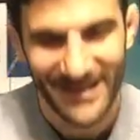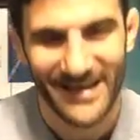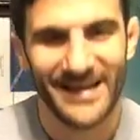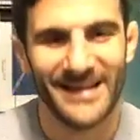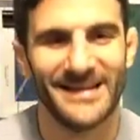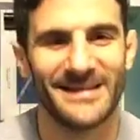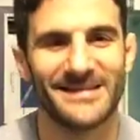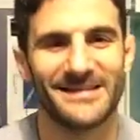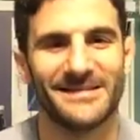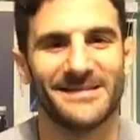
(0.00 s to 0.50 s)

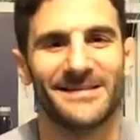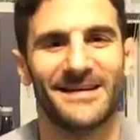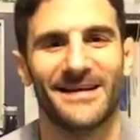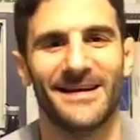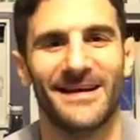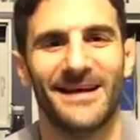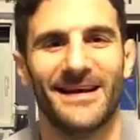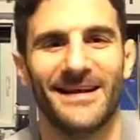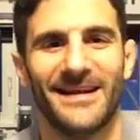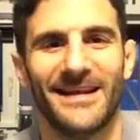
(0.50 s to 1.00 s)
and this is
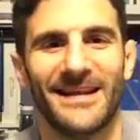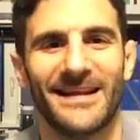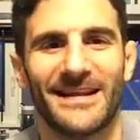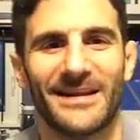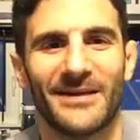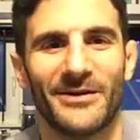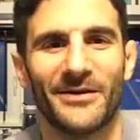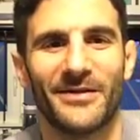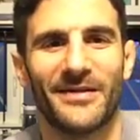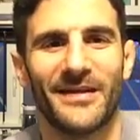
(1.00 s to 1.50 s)
a, a neat
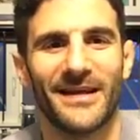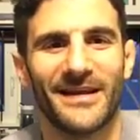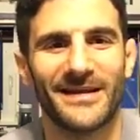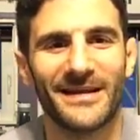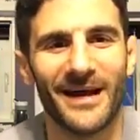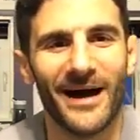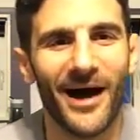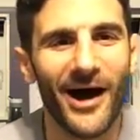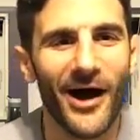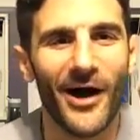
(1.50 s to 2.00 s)
little thing
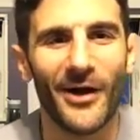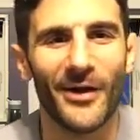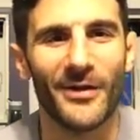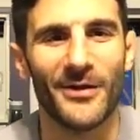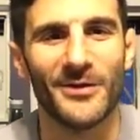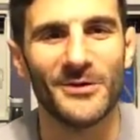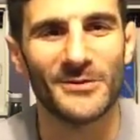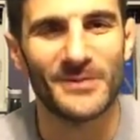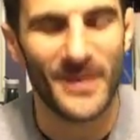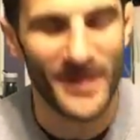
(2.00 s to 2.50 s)
to all
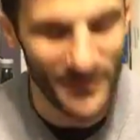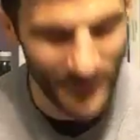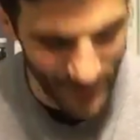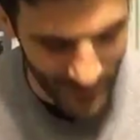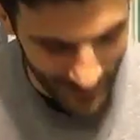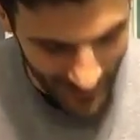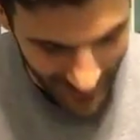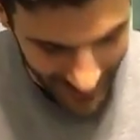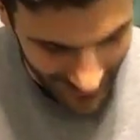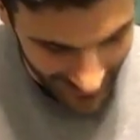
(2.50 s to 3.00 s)
those people
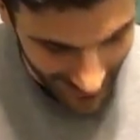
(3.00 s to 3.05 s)
about